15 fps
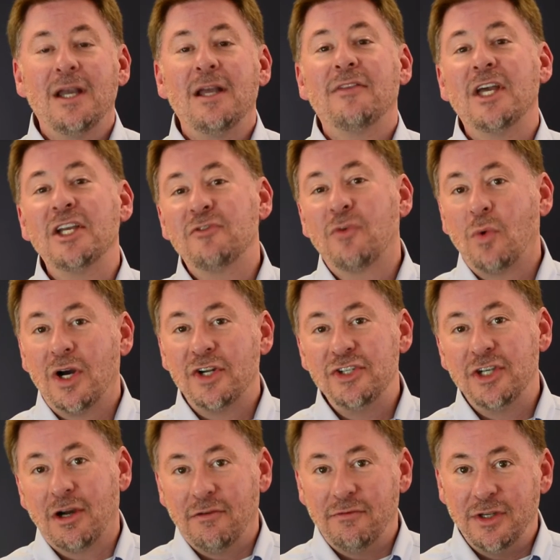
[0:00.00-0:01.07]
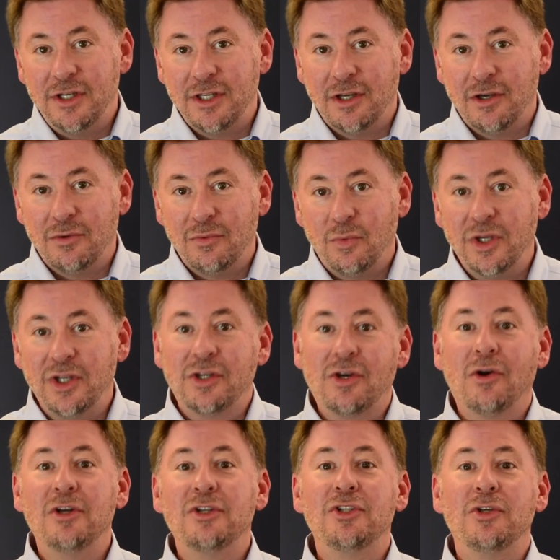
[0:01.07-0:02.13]
Thanks for watching our video. We
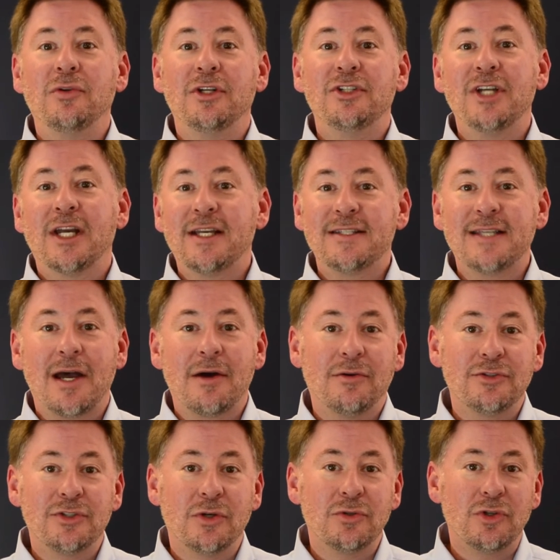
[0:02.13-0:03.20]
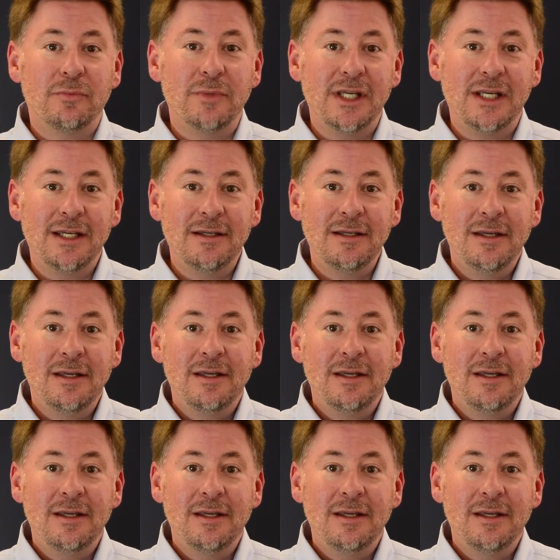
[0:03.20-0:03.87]
encourage you to check us out on social media.